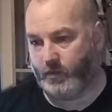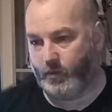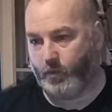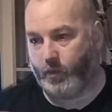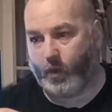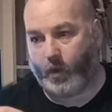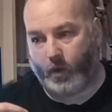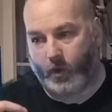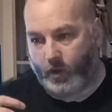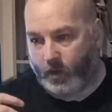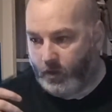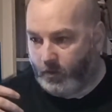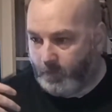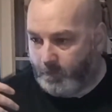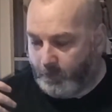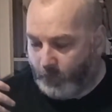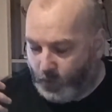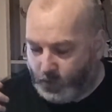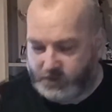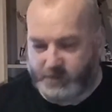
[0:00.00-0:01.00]
what
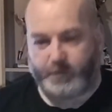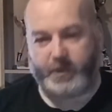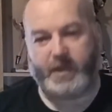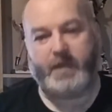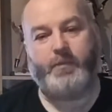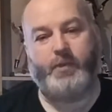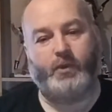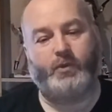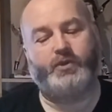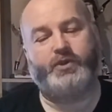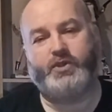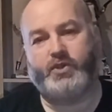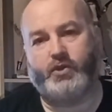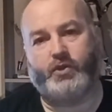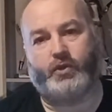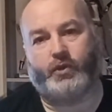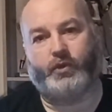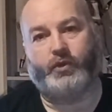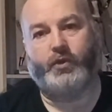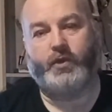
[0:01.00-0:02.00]
most people knew
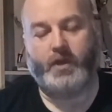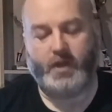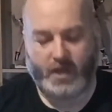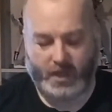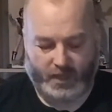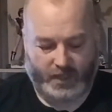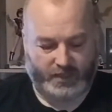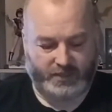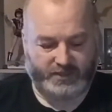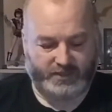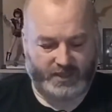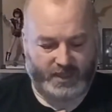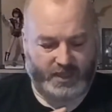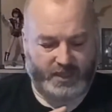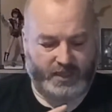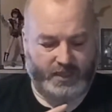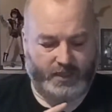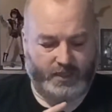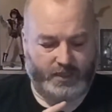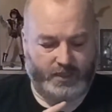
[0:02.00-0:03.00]
is
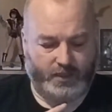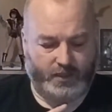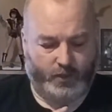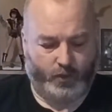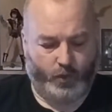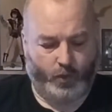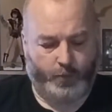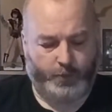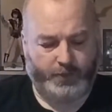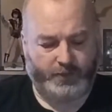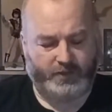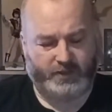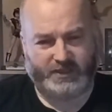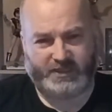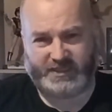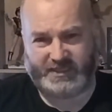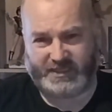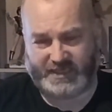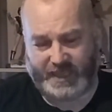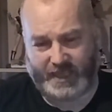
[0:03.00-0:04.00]
a openly
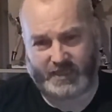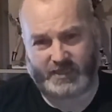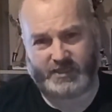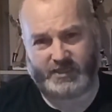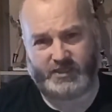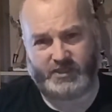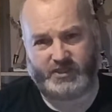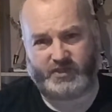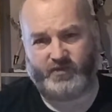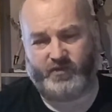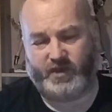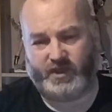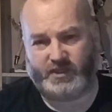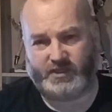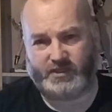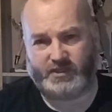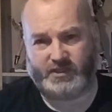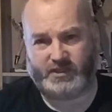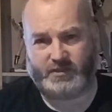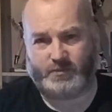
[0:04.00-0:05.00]
sexist,
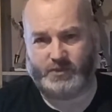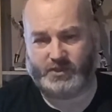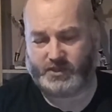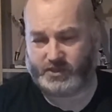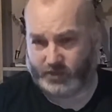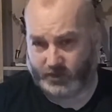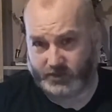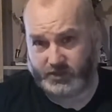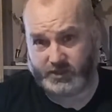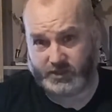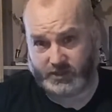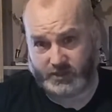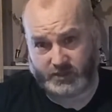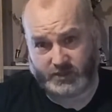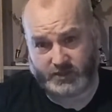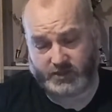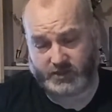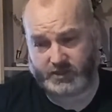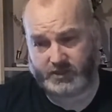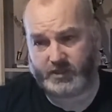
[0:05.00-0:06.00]
racist,
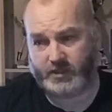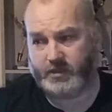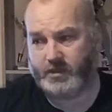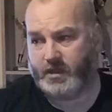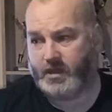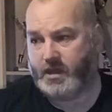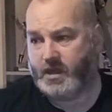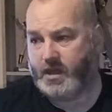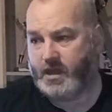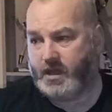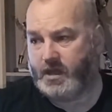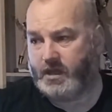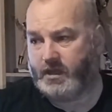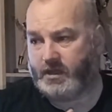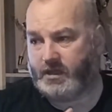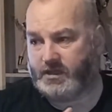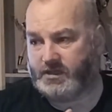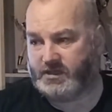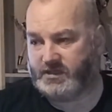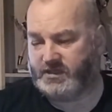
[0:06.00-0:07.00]
misogynist.
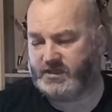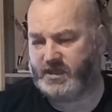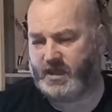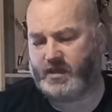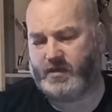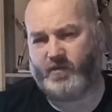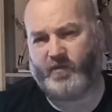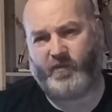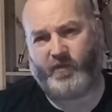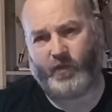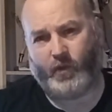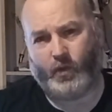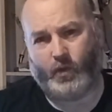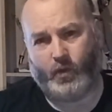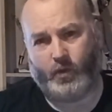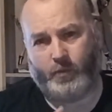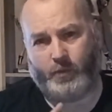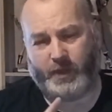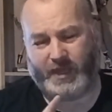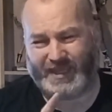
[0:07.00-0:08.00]
He's a
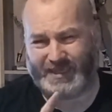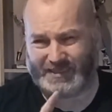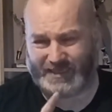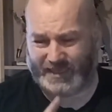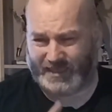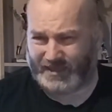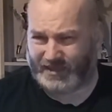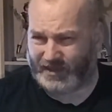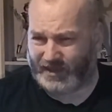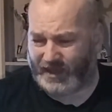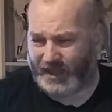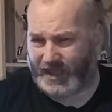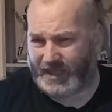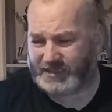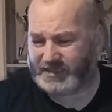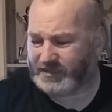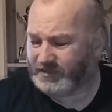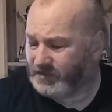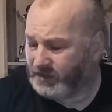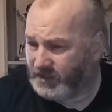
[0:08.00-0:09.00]
xenophobe, he's a
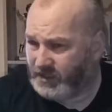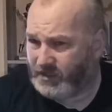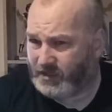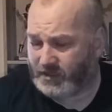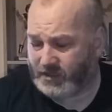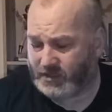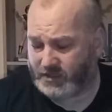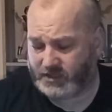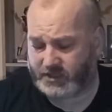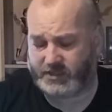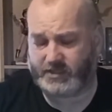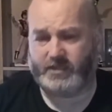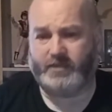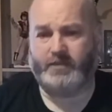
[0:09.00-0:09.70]
class elitist,